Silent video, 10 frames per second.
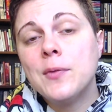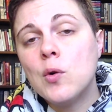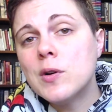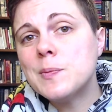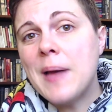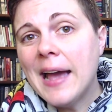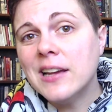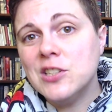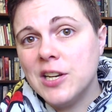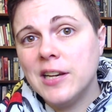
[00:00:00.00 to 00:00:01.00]
or its
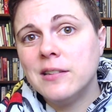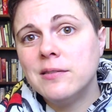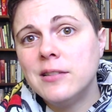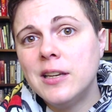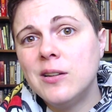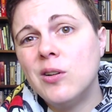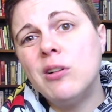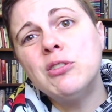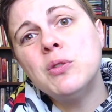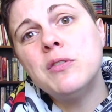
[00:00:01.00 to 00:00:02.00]
packaging can
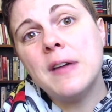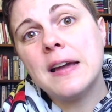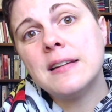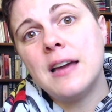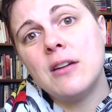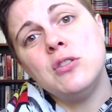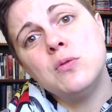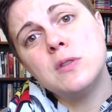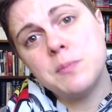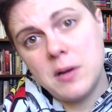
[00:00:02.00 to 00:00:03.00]
also affect how you
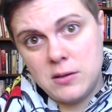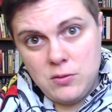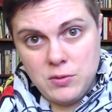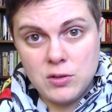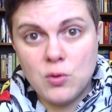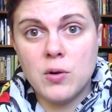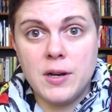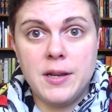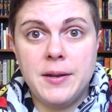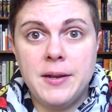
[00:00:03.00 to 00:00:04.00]
respond to a story.